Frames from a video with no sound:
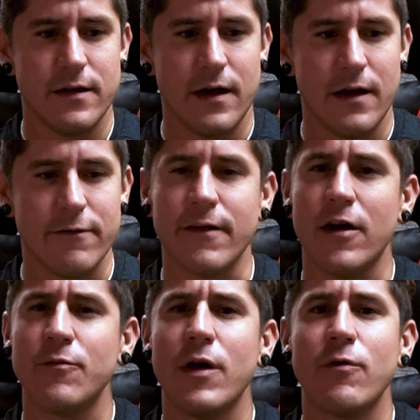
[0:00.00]
I
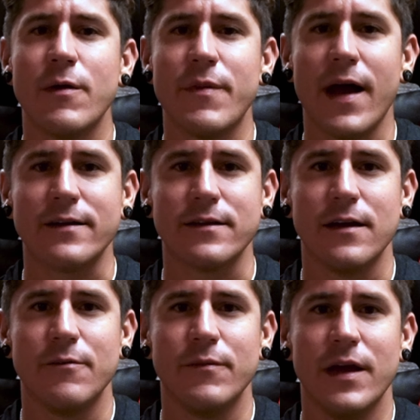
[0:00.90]
found my way back to
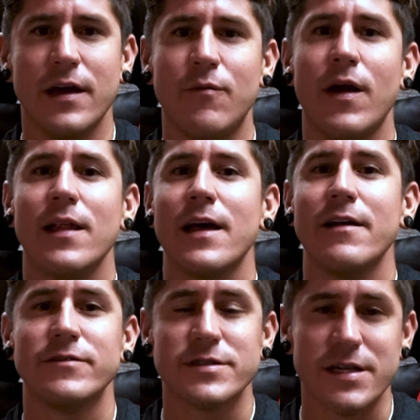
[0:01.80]
Him, and my
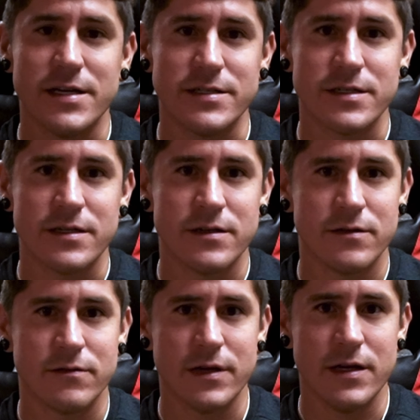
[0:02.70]
life changed,
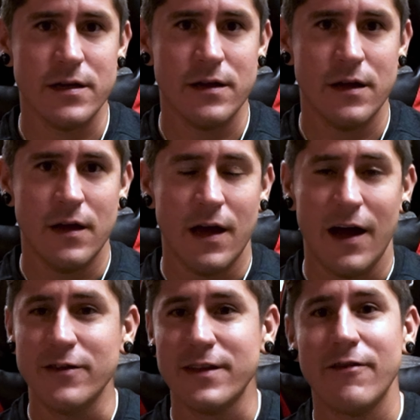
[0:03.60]
right?
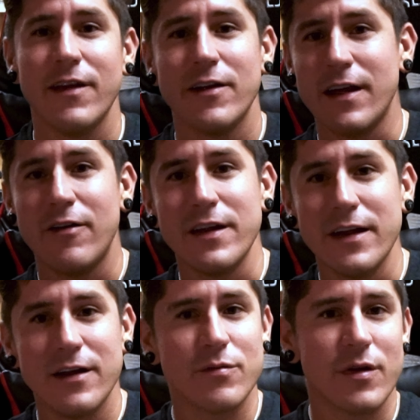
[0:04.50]
I used to have hair down to
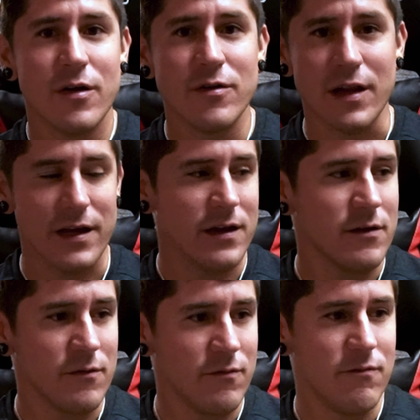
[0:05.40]
here, bro. Like,
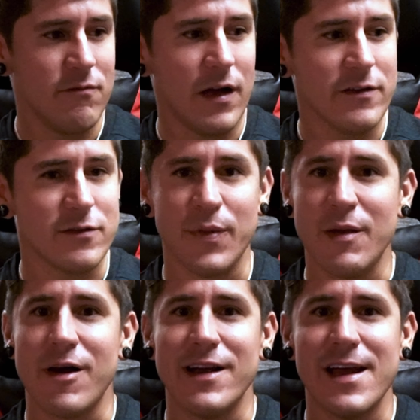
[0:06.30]
I used to
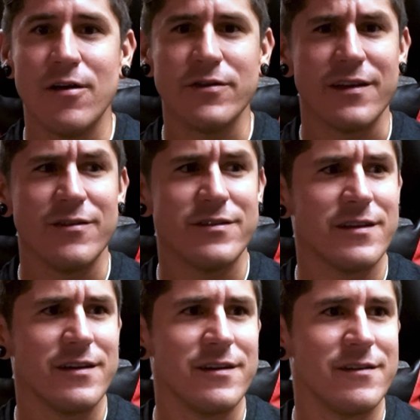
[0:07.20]
paint my nails. I used
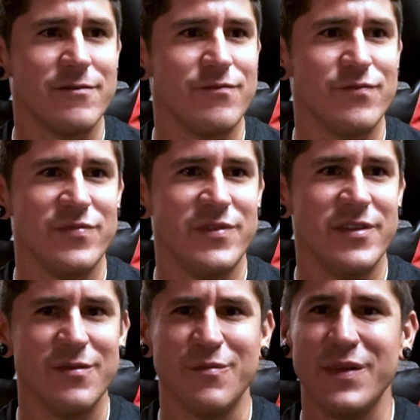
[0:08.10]
to
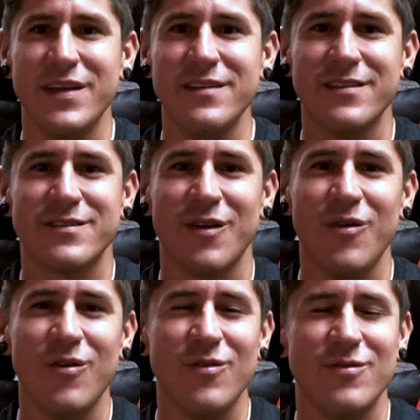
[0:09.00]
just be
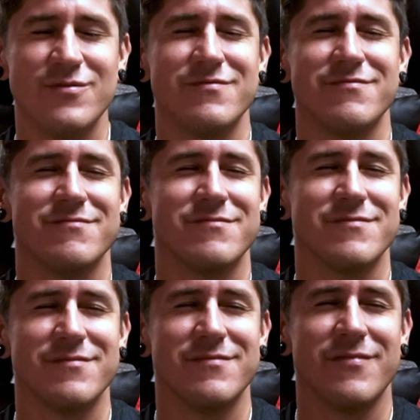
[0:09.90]
so
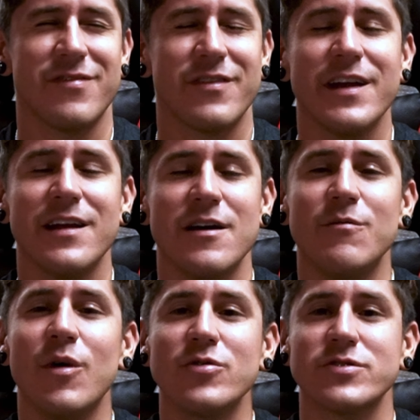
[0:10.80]
freaking
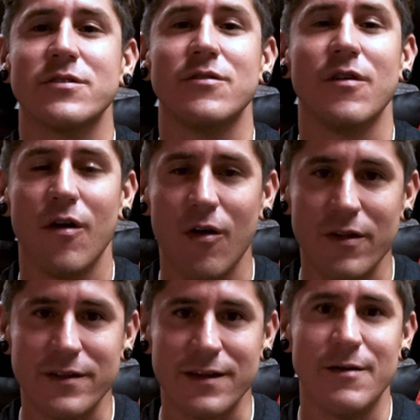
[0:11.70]
emotional all
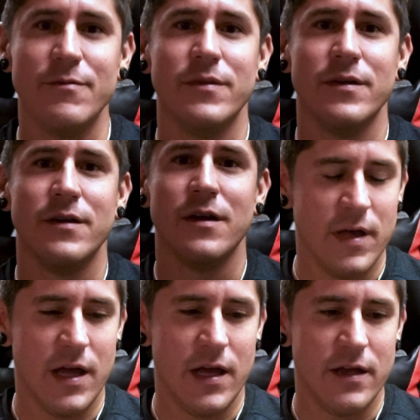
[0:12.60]
the time.
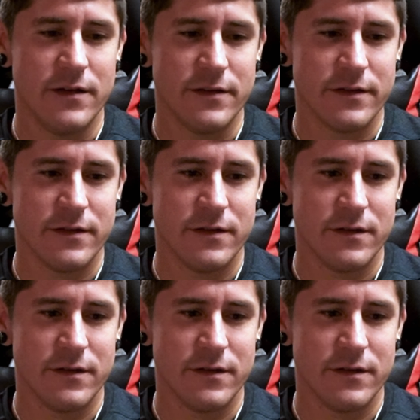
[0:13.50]
And